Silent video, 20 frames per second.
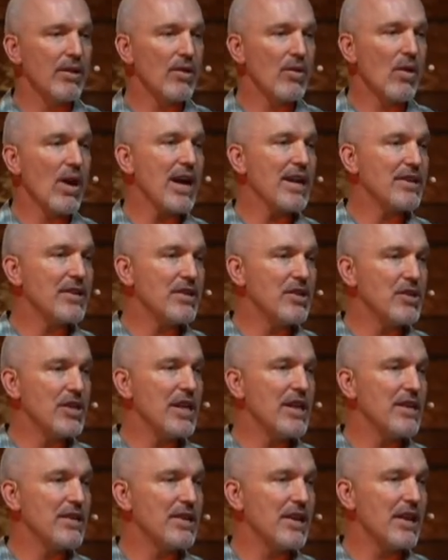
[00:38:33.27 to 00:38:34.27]
Christ
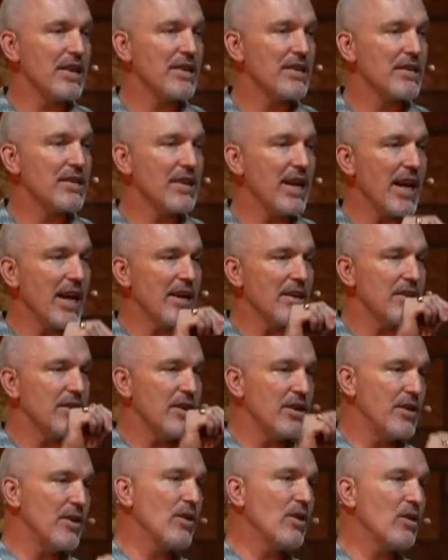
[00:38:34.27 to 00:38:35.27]
Jesus takes
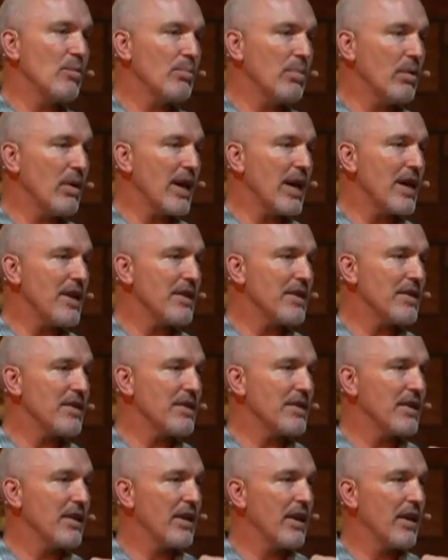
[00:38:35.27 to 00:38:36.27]
your place
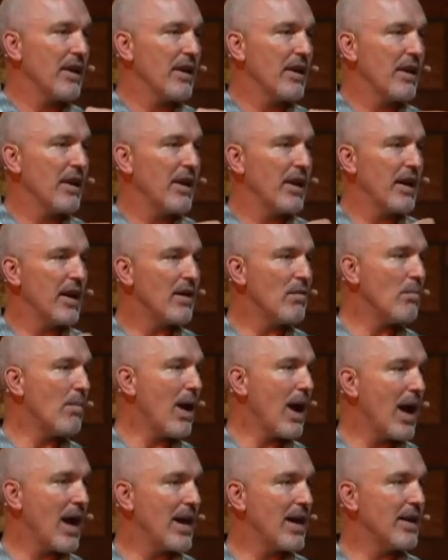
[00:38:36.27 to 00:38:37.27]
and
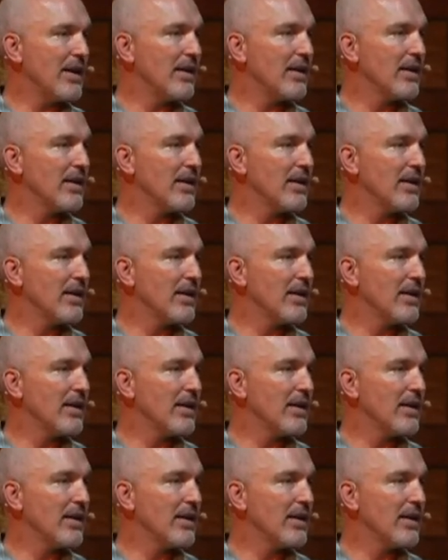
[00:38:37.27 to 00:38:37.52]
mine.